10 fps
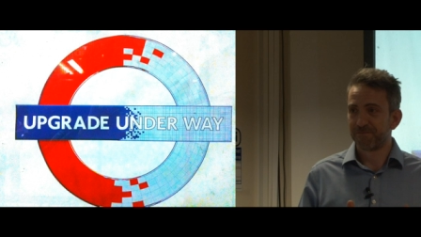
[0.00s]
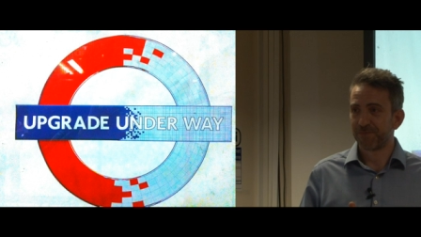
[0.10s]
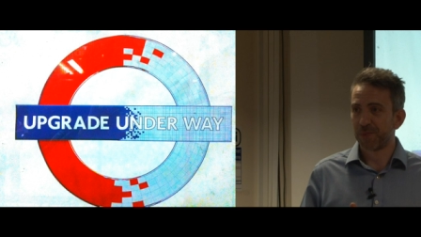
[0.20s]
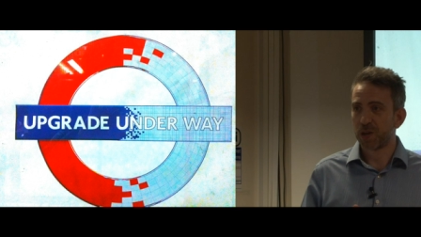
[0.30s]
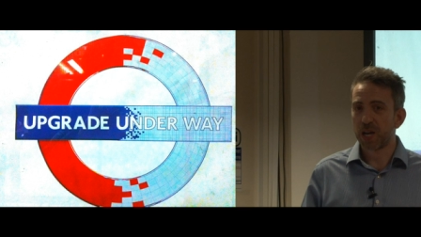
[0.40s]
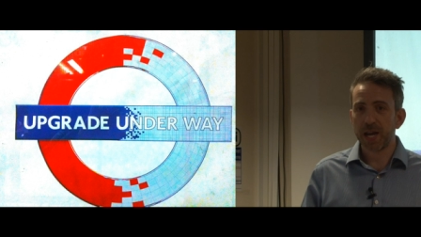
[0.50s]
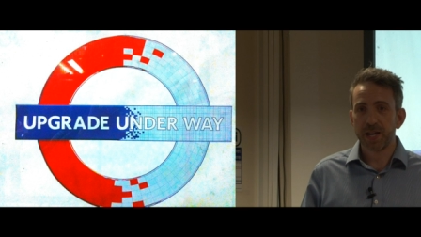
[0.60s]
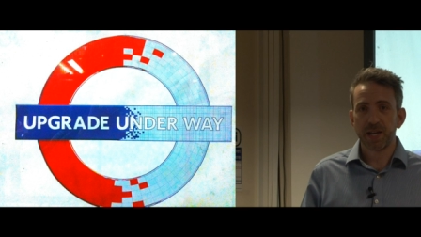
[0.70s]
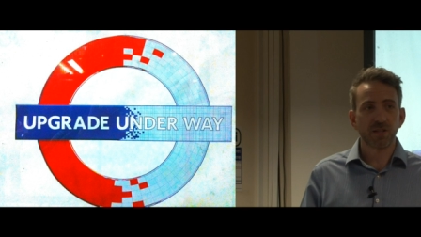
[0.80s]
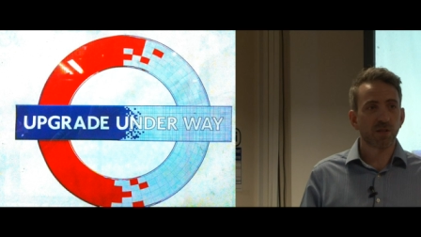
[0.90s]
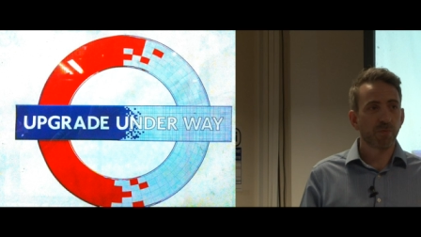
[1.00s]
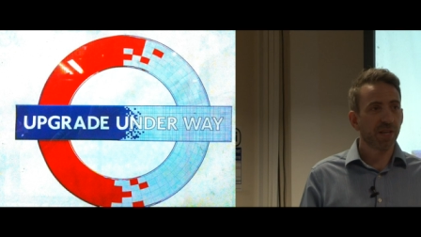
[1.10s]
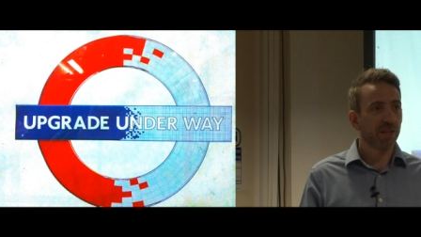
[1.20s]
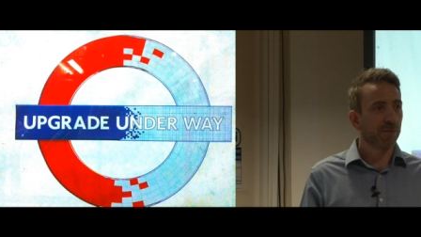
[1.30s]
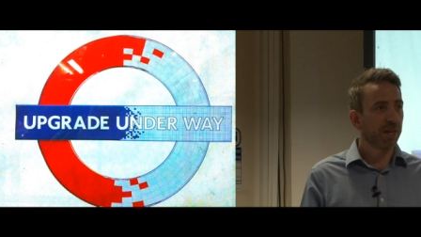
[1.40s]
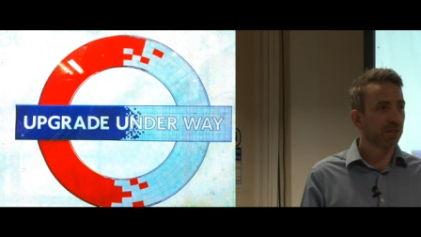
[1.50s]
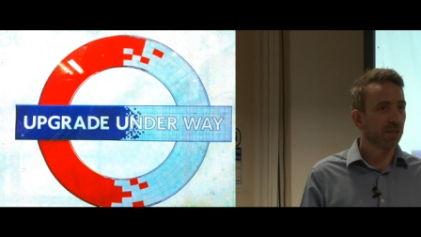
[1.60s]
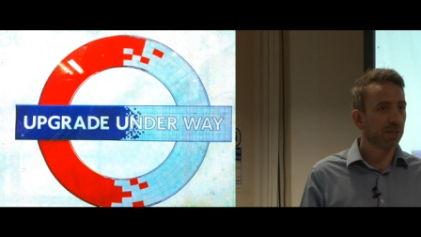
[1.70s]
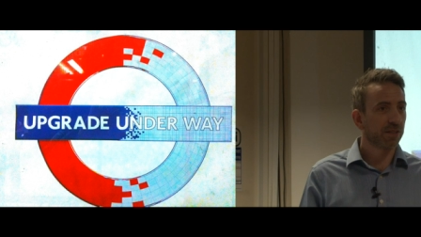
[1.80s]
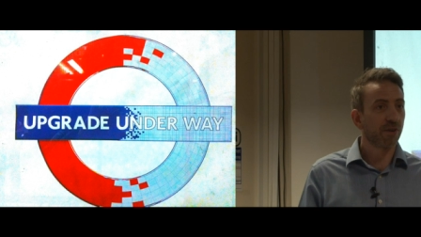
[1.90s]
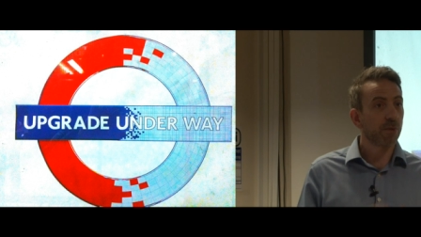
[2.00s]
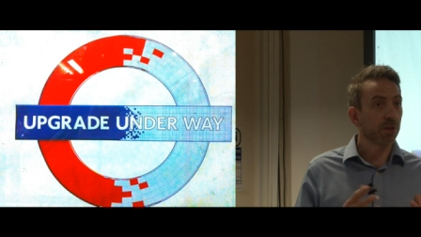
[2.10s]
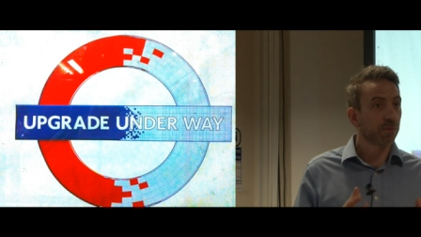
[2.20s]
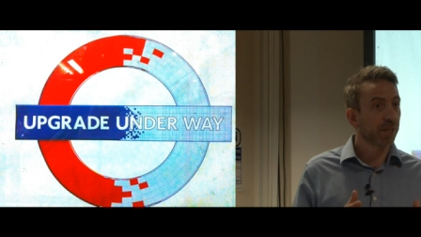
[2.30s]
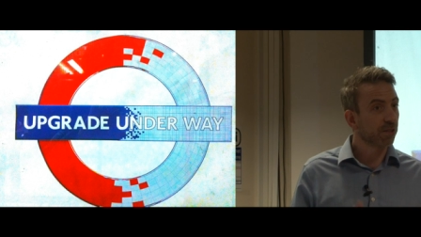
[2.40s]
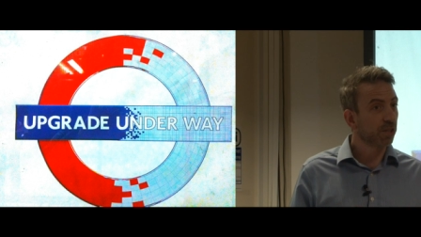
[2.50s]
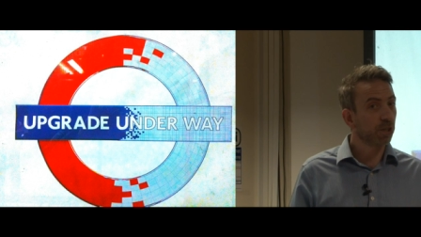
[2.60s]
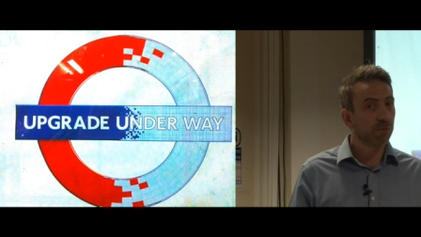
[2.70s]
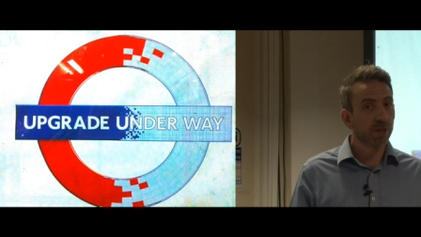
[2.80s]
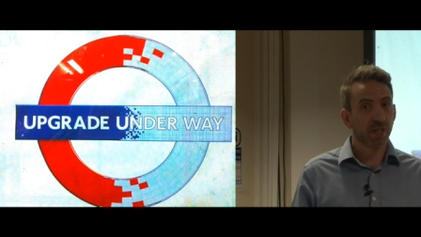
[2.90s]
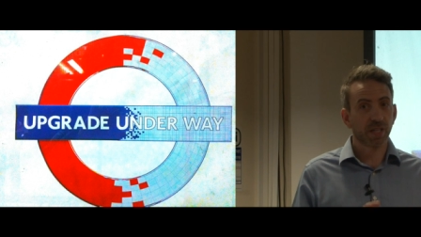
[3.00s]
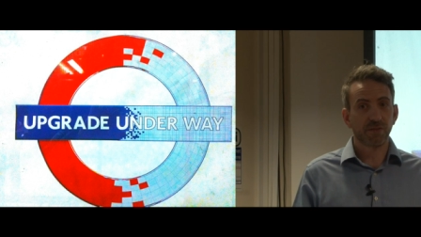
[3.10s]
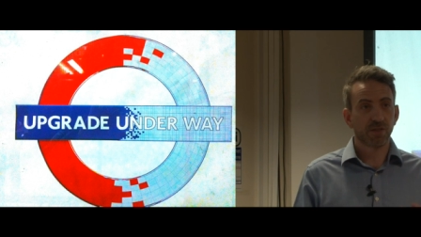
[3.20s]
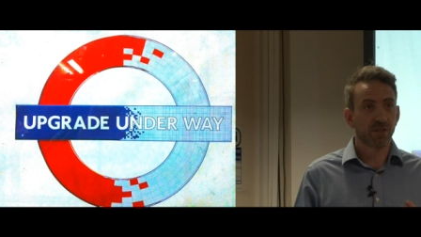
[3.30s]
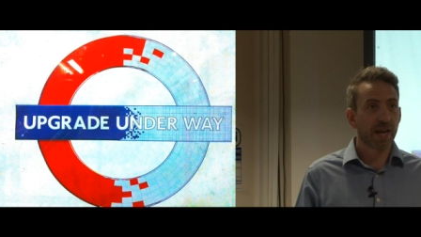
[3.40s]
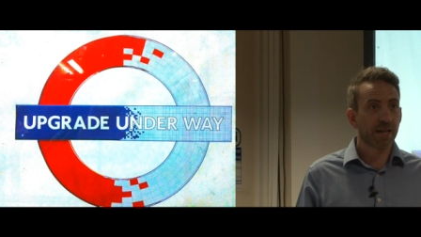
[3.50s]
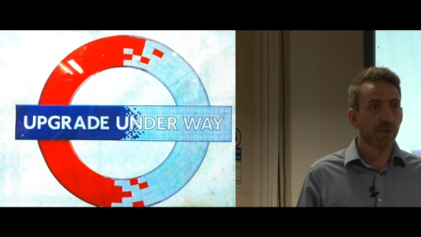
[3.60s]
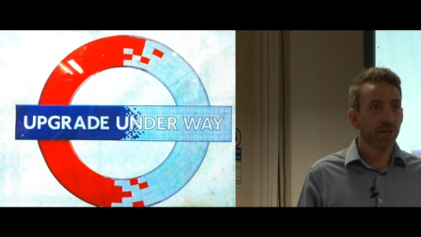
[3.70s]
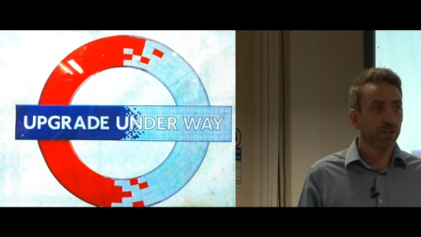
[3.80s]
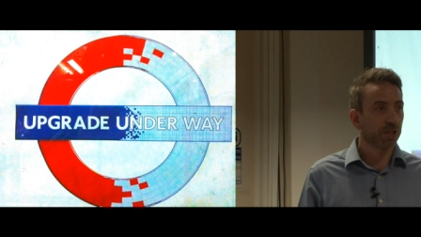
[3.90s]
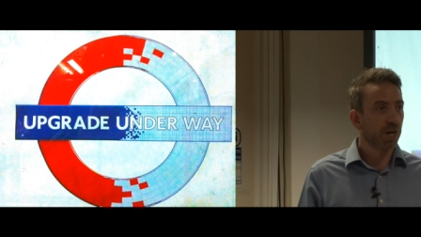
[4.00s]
Okay, it's the bit that very much makes us human. It gives us language.